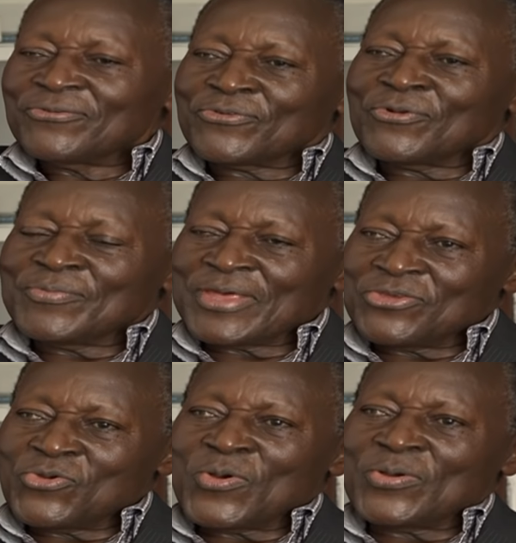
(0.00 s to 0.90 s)
from the
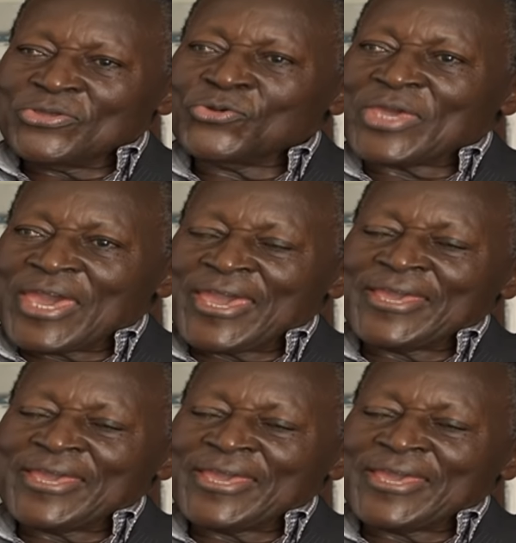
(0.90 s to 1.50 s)
UK,